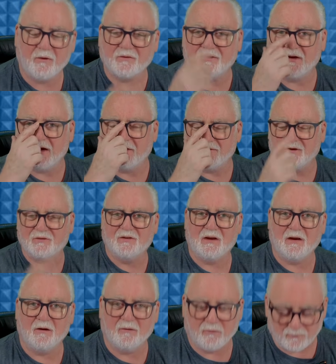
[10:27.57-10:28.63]
thing I have to
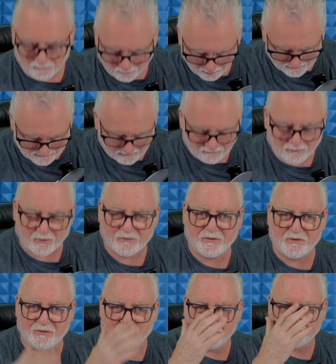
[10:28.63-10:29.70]
say on playing it first
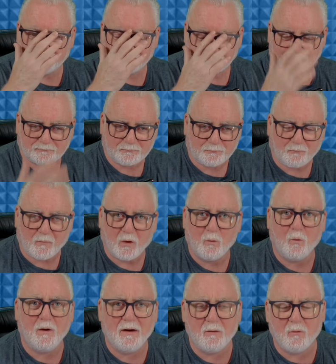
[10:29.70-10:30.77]
is that
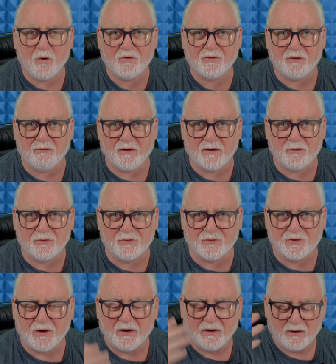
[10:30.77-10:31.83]
when I watched the videos
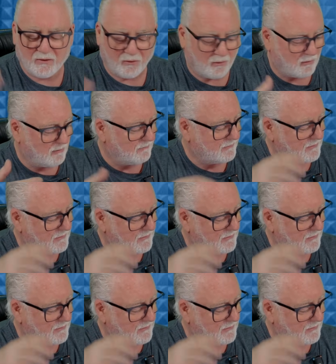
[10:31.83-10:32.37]
of the